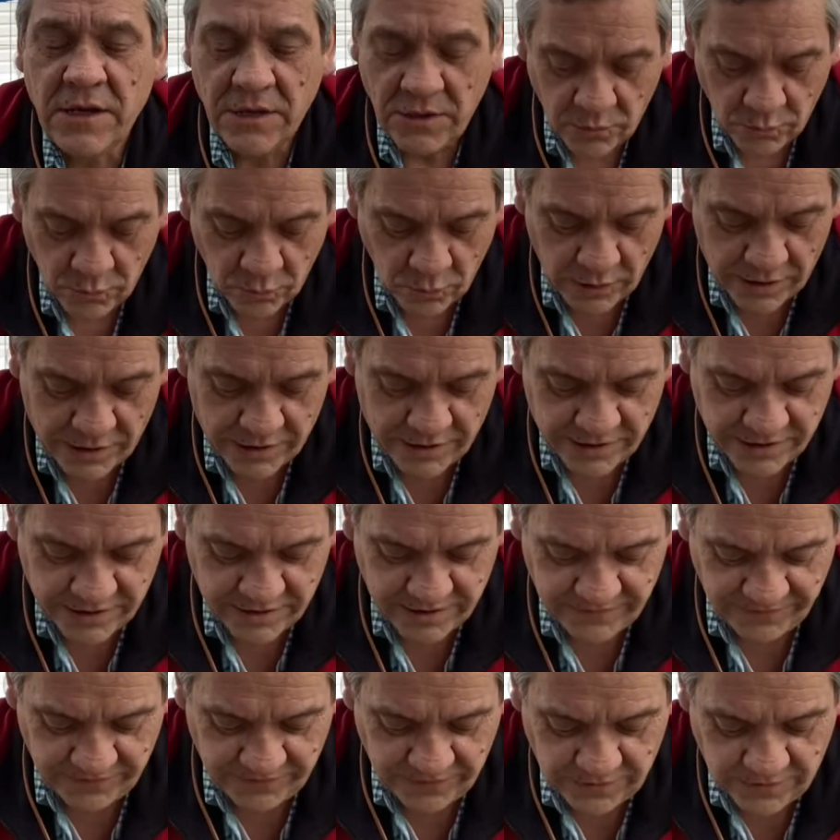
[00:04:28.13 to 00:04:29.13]
Whereas
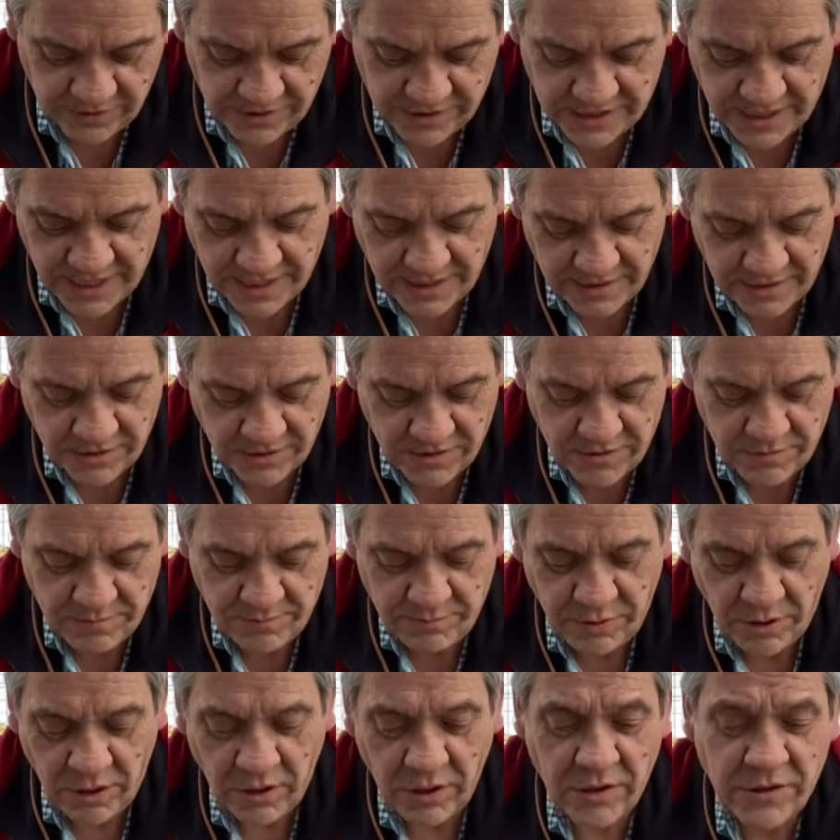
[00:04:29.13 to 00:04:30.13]
if you cut your
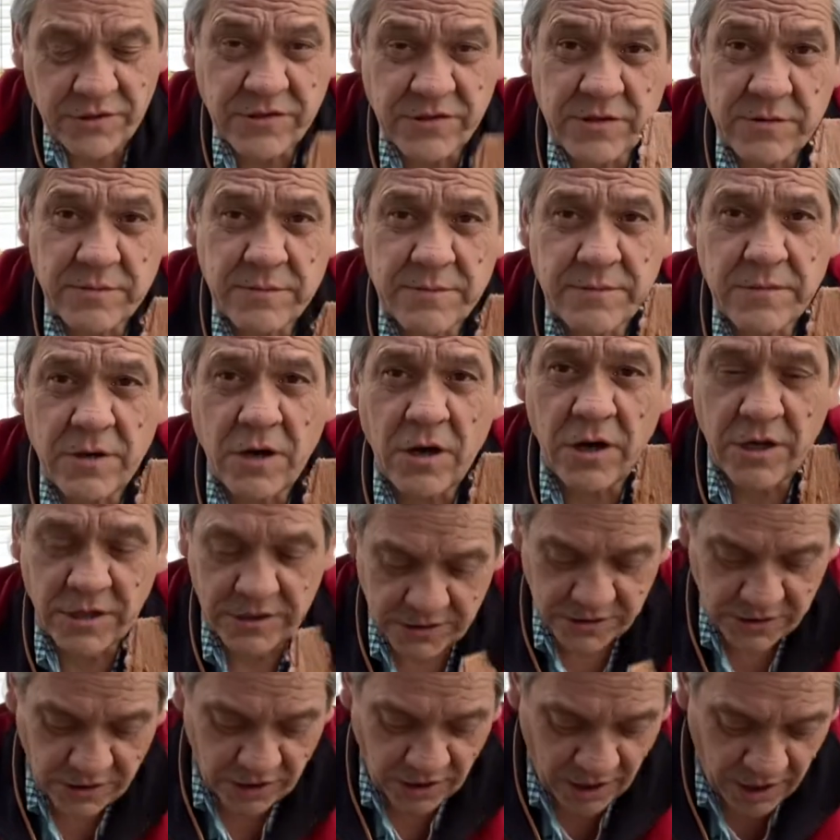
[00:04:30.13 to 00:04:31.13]
balsam on
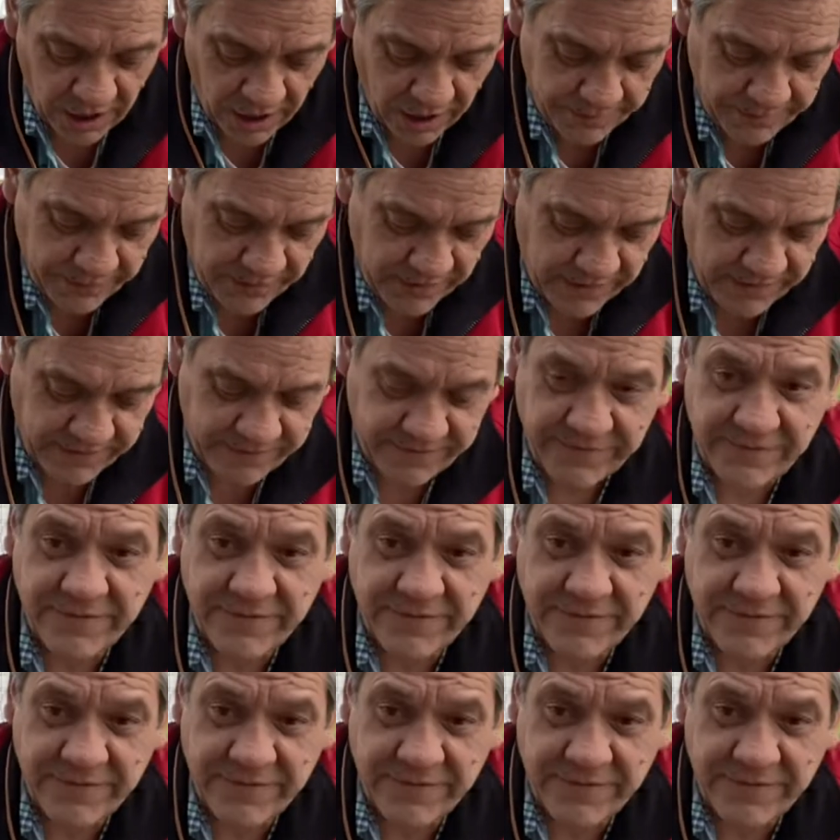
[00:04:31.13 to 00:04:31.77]
top of